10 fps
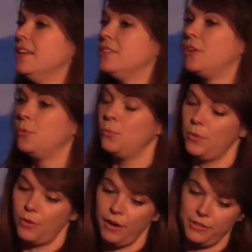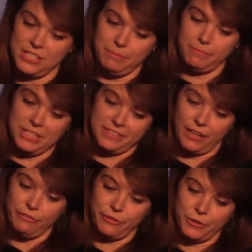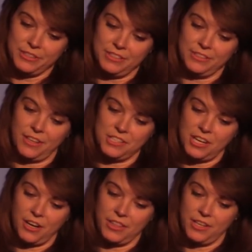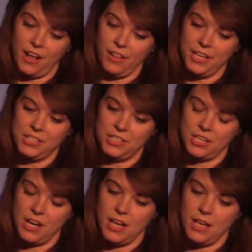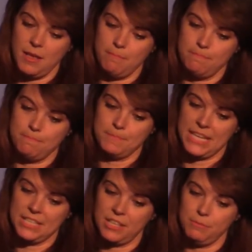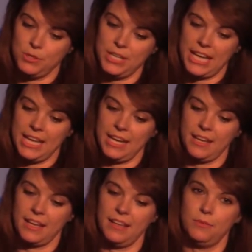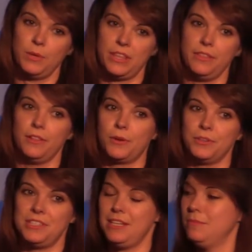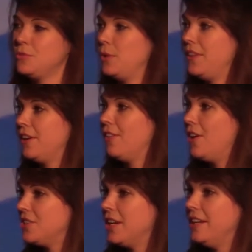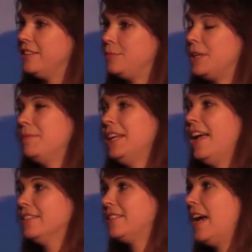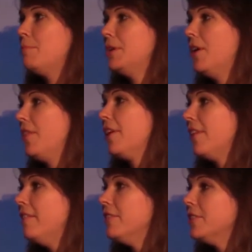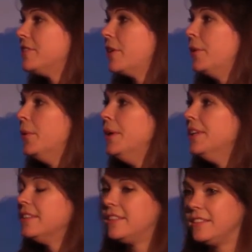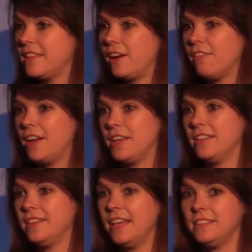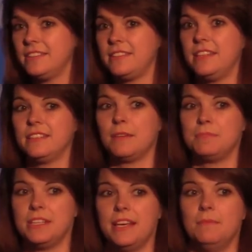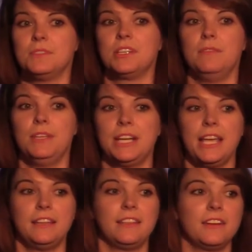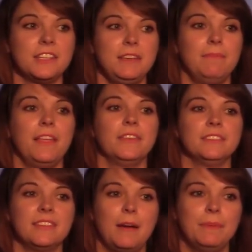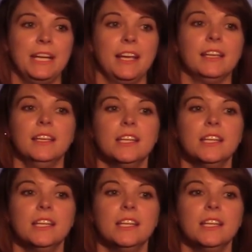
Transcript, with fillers: so our team itself focuses on sharing the knowledge um, and communicating within the local teams when they're launching an experiment has to happen on their level. So since they're running the tests, it's up to them to communicate to their team that this is happening.